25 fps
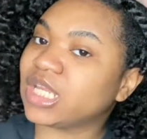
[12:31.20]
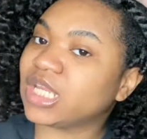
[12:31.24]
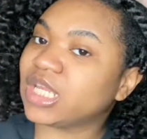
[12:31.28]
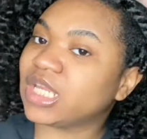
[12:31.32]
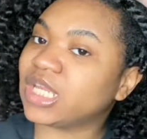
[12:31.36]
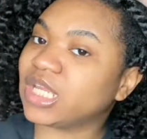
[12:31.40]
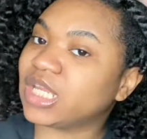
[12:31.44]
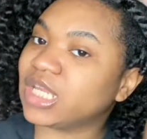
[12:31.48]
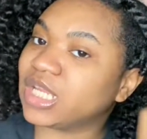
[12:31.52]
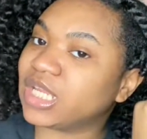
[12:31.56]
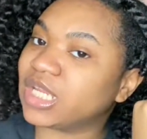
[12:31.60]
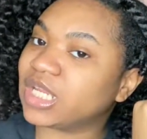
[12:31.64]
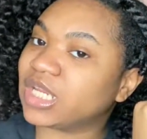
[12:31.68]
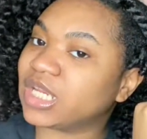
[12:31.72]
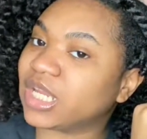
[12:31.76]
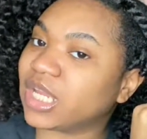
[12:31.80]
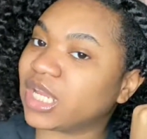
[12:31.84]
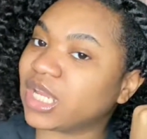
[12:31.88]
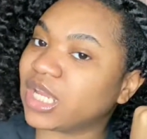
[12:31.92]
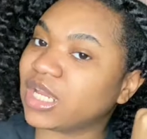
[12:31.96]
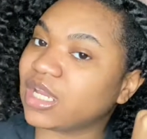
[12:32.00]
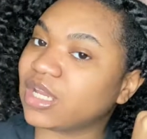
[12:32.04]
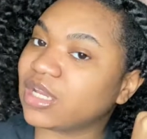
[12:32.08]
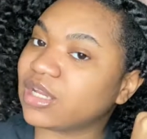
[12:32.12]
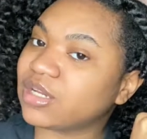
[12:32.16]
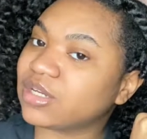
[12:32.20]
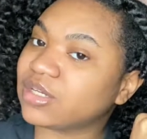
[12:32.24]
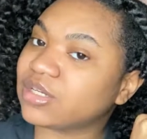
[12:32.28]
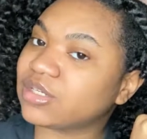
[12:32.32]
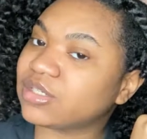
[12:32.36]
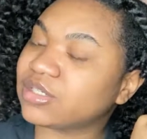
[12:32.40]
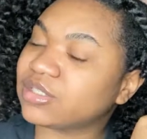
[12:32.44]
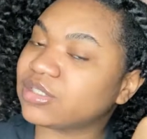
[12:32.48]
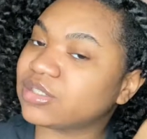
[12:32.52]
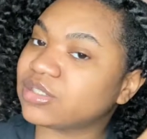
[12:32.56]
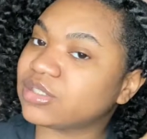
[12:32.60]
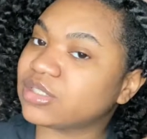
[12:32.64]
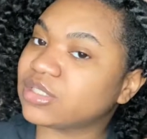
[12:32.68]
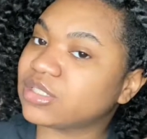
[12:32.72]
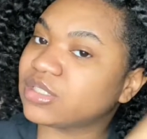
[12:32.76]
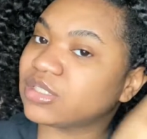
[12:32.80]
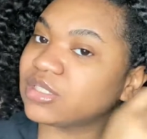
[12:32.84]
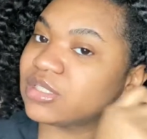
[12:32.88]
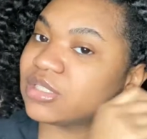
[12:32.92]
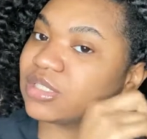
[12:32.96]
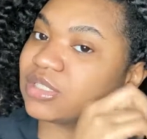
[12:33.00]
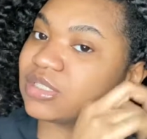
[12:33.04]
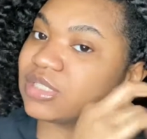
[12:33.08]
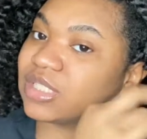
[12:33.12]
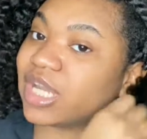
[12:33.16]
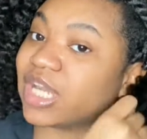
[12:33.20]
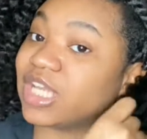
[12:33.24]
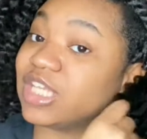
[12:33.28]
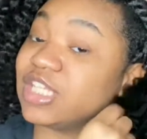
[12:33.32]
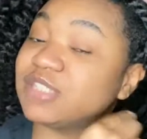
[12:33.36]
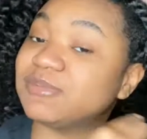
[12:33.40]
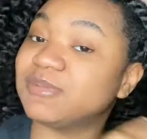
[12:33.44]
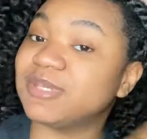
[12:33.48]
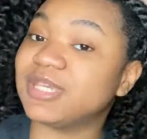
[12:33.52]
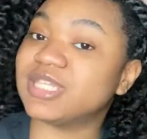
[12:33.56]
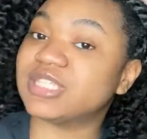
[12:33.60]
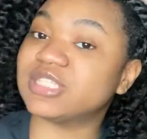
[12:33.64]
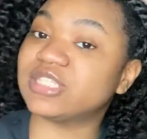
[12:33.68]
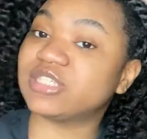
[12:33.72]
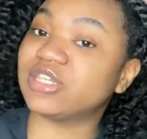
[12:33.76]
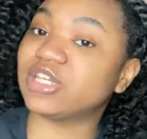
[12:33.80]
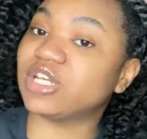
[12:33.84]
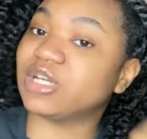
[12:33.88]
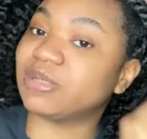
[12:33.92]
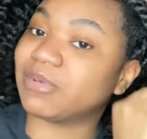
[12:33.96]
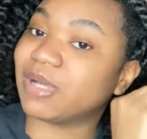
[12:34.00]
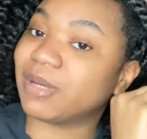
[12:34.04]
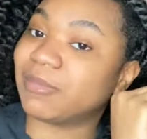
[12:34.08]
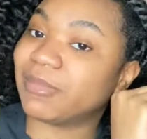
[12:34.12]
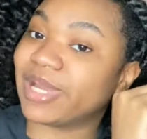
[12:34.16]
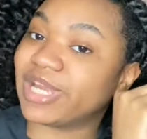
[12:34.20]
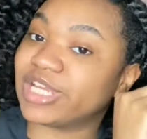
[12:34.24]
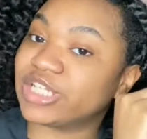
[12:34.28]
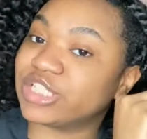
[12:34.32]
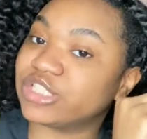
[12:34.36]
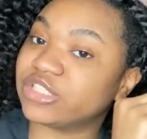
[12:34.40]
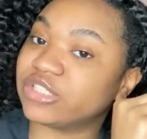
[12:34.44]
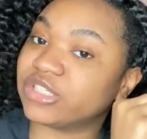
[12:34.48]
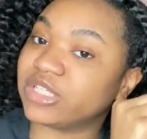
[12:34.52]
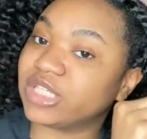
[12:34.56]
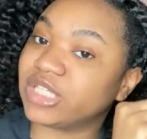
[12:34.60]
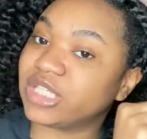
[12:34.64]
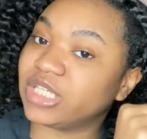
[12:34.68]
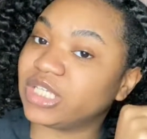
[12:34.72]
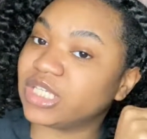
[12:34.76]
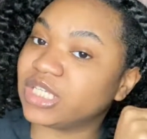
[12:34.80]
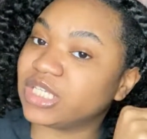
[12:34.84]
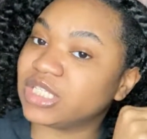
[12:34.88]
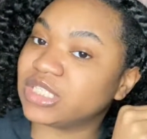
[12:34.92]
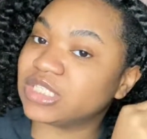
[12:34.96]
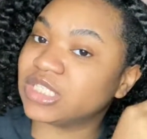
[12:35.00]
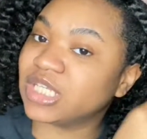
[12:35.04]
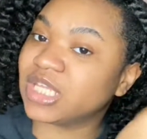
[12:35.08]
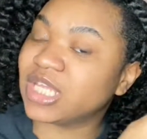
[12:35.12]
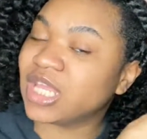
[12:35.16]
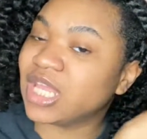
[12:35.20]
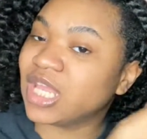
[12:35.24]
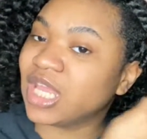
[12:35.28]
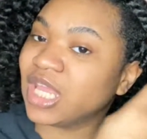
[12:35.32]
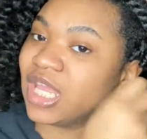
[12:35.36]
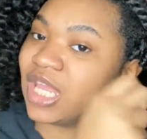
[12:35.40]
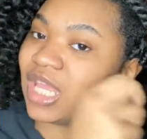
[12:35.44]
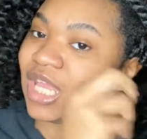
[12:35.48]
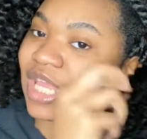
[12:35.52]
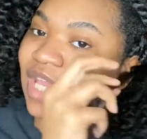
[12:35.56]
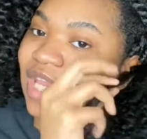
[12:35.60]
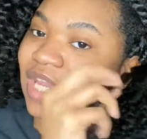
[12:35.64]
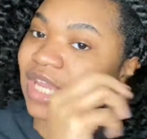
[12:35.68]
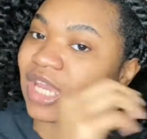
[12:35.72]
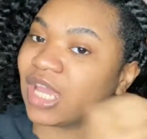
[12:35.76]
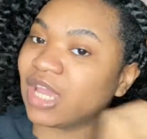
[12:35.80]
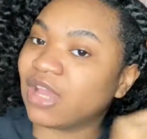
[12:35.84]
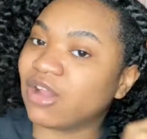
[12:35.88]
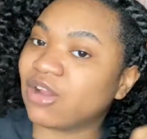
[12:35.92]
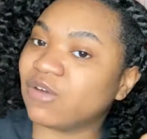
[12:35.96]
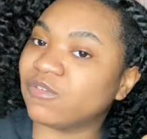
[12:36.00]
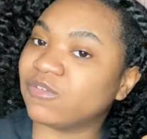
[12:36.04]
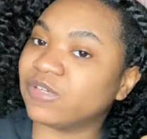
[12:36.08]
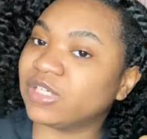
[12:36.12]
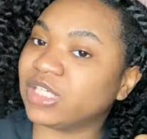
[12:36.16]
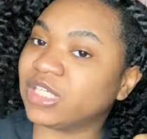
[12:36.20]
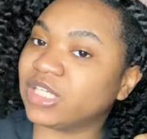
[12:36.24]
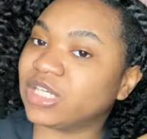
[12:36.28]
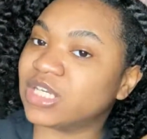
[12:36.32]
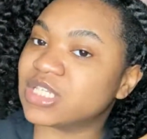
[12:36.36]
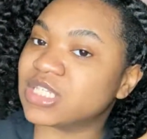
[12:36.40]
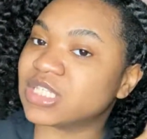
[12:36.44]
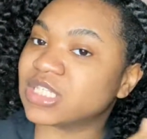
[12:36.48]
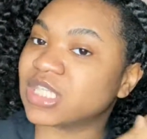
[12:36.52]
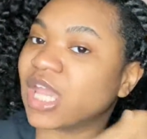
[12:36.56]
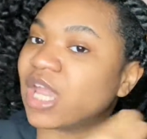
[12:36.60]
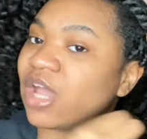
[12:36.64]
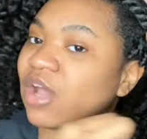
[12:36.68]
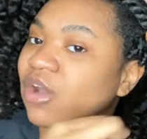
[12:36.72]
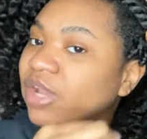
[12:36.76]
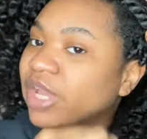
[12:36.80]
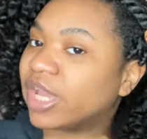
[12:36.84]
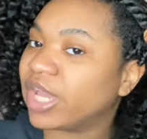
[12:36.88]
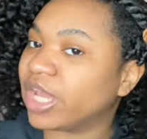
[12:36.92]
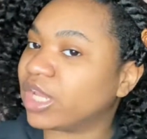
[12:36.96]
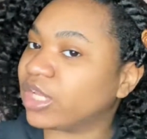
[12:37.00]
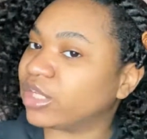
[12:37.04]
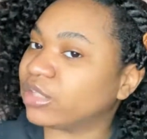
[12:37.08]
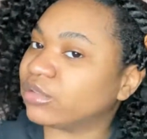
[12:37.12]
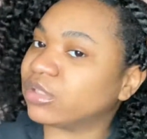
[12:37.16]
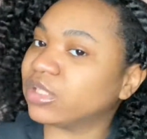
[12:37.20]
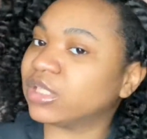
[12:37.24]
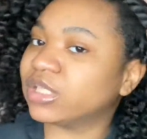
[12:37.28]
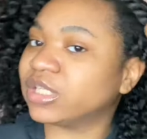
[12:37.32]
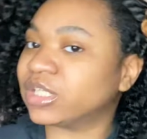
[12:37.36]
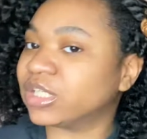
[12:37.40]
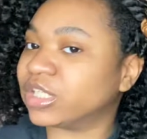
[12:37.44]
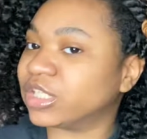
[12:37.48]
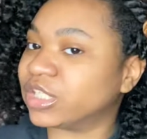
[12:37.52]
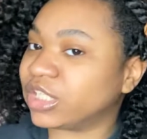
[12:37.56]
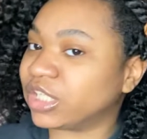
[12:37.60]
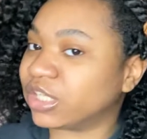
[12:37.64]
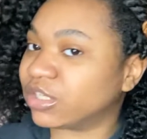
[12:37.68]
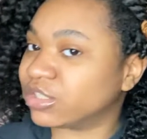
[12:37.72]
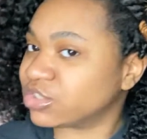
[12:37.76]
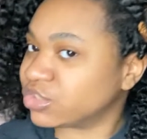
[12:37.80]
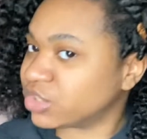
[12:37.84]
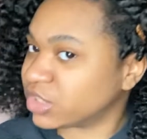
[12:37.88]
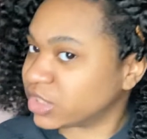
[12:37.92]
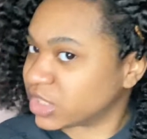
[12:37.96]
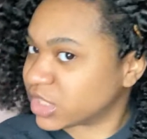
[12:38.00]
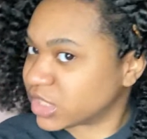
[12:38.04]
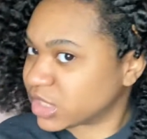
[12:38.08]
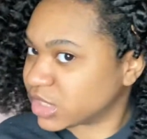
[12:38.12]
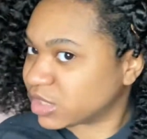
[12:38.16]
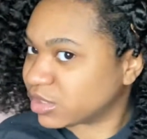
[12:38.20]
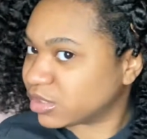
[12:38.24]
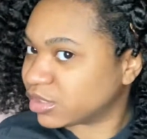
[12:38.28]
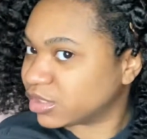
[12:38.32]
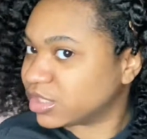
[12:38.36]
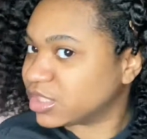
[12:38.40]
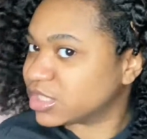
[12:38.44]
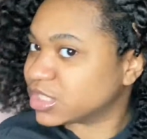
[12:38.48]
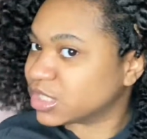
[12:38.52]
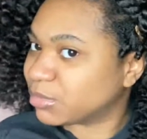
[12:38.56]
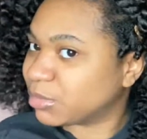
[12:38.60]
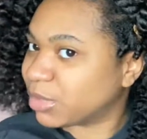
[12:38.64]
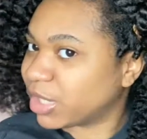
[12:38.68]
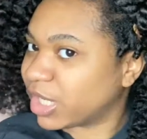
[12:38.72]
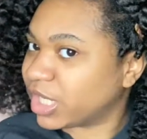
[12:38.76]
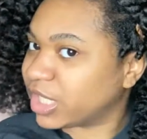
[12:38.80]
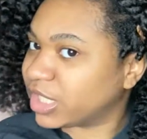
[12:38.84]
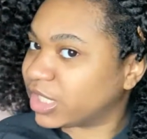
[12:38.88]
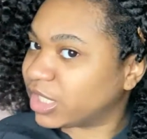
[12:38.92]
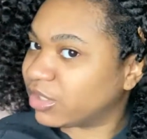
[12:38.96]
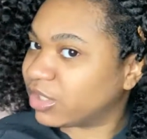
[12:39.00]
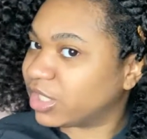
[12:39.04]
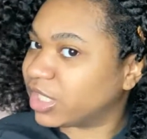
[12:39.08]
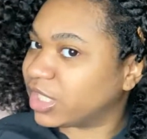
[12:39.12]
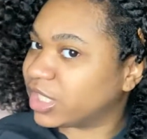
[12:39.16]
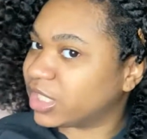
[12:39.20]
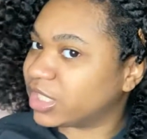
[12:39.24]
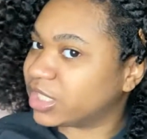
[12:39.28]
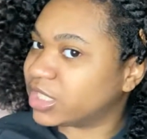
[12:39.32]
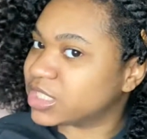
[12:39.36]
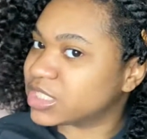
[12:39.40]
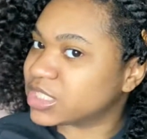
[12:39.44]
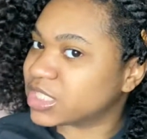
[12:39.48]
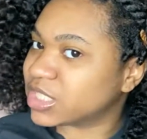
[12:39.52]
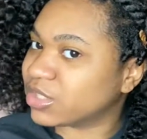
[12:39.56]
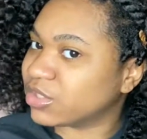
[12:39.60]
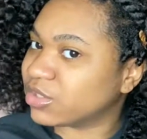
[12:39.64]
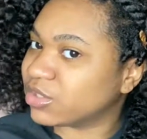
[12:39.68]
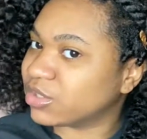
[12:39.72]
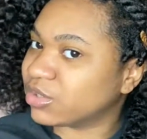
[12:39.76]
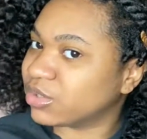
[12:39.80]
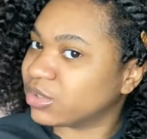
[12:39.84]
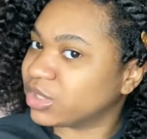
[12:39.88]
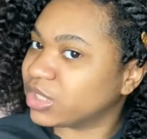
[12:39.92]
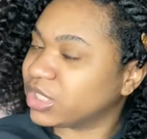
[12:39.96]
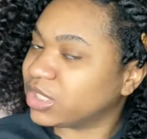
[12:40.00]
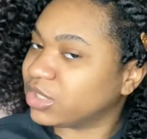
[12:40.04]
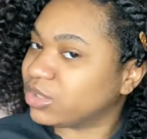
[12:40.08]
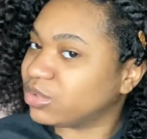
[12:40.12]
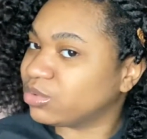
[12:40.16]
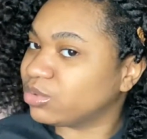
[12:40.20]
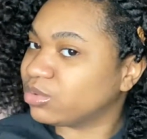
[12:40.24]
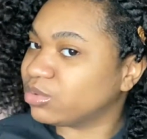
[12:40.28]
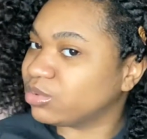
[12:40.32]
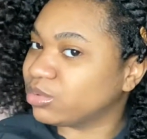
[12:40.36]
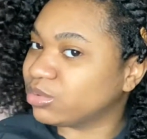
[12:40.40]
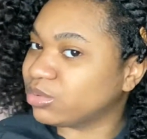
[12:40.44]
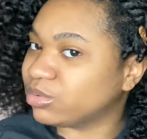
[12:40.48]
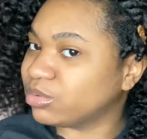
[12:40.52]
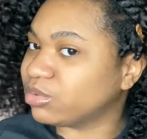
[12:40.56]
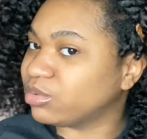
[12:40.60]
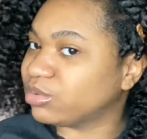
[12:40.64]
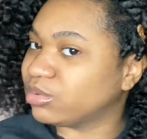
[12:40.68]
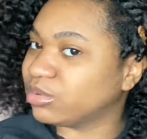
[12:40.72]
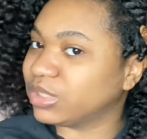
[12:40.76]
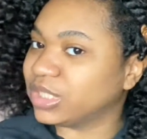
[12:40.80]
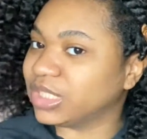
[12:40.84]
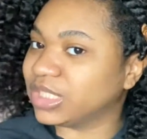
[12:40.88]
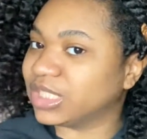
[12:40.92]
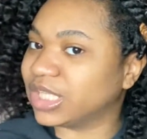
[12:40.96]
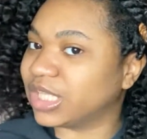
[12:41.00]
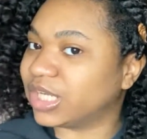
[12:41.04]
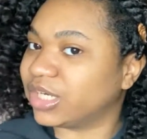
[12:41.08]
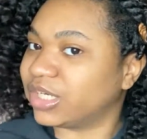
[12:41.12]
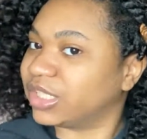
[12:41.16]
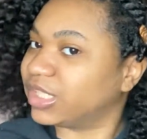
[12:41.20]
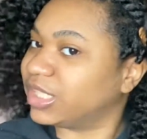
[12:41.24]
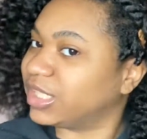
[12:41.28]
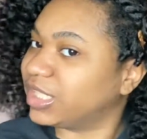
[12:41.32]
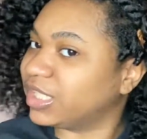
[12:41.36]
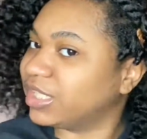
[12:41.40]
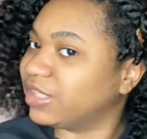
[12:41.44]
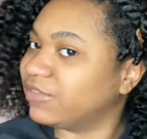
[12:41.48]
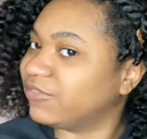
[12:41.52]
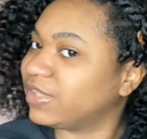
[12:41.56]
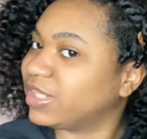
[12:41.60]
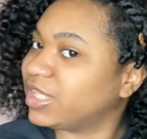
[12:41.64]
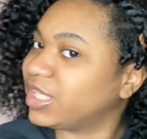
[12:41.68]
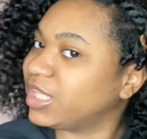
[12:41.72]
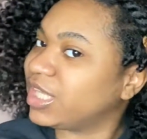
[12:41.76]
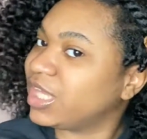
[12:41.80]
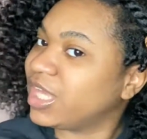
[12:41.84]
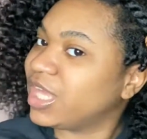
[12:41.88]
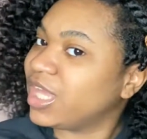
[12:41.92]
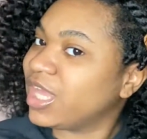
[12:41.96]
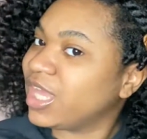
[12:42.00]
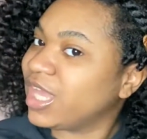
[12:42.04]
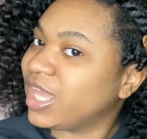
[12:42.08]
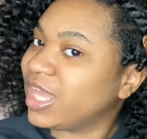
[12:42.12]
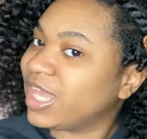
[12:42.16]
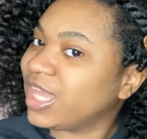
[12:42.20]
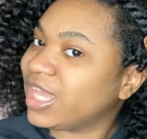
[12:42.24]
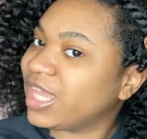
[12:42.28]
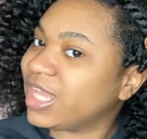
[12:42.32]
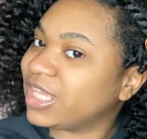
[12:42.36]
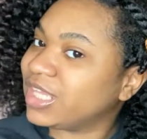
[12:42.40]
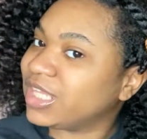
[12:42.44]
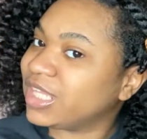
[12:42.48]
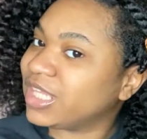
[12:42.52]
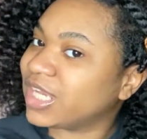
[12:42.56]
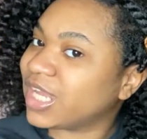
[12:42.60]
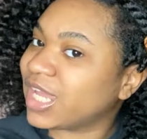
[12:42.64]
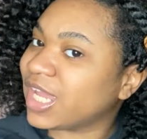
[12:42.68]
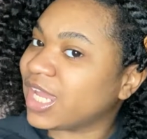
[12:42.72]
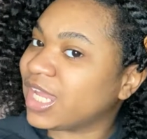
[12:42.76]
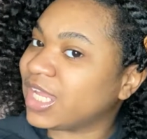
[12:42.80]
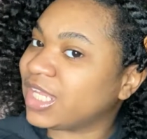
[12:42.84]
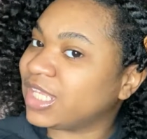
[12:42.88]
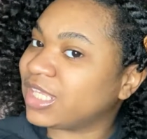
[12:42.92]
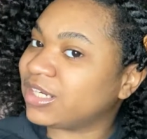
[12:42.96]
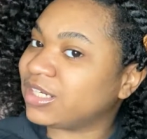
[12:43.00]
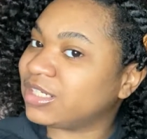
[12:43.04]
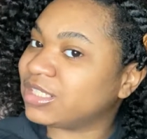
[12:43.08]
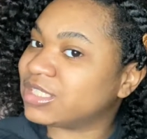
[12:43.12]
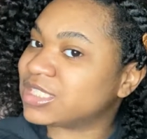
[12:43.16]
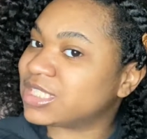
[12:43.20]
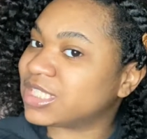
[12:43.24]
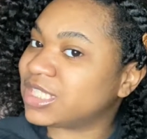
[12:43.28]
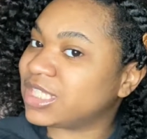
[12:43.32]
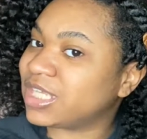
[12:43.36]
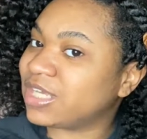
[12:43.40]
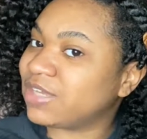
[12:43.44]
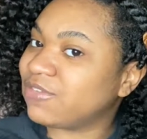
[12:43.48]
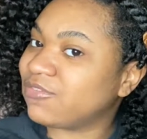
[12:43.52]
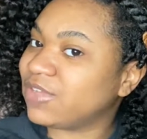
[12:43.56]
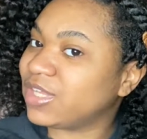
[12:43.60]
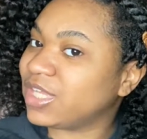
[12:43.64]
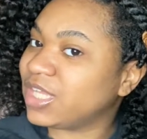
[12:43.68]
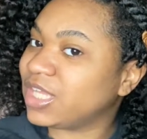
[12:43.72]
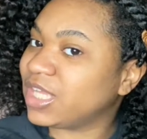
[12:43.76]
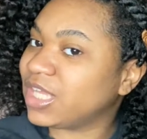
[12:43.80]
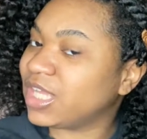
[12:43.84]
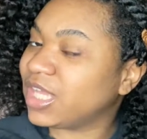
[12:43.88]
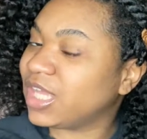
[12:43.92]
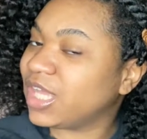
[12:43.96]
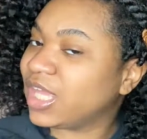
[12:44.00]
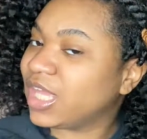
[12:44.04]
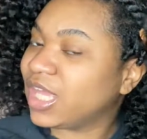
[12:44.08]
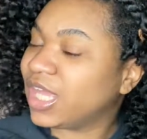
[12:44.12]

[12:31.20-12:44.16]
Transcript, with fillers: And now I used to be insecure about my shrinkage. And now over the years, it's like, okay, your shrinkage is, is a part of your hair. So you need to learn to love it. And then I had learned to love it.